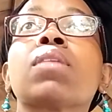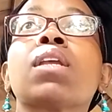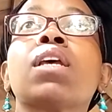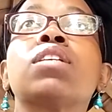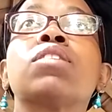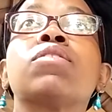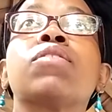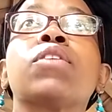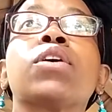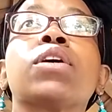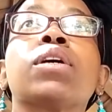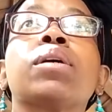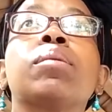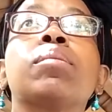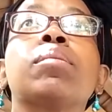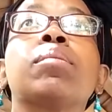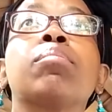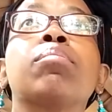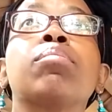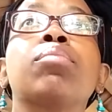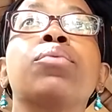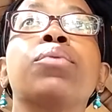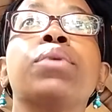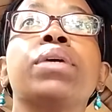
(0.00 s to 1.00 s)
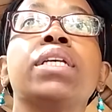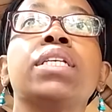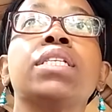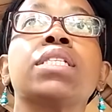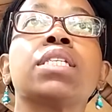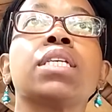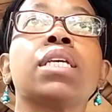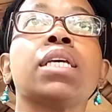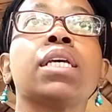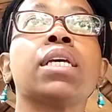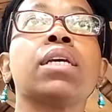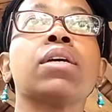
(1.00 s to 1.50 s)
It's very
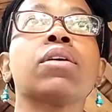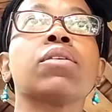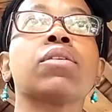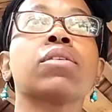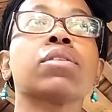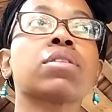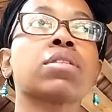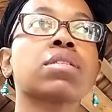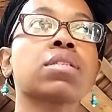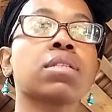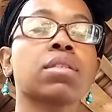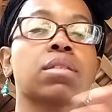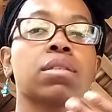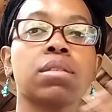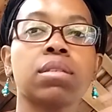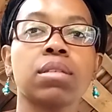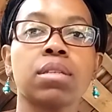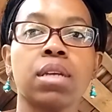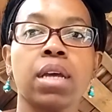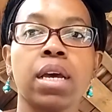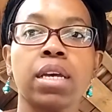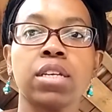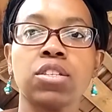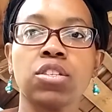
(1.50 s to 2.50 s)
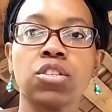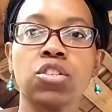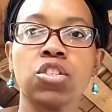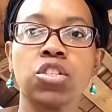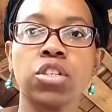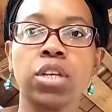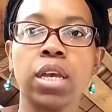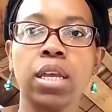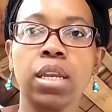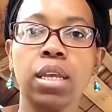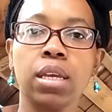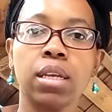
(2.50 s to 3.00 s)
breezy here. It's nice and
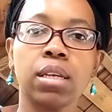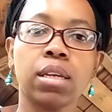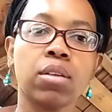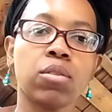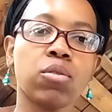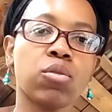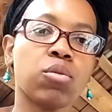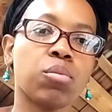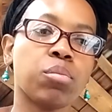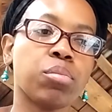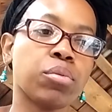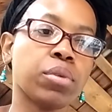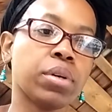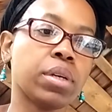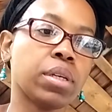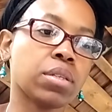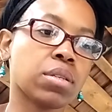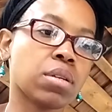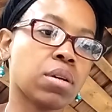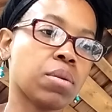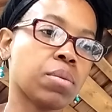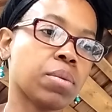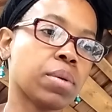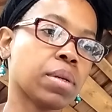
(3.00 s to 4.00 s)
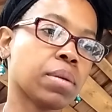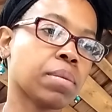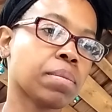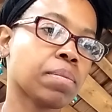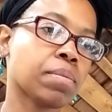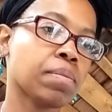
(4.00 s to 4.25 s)
shady and a little breeze going.